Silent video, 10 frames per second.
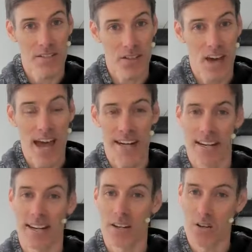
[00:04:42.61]
you start
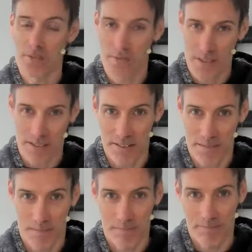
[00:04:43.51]
adding in other things.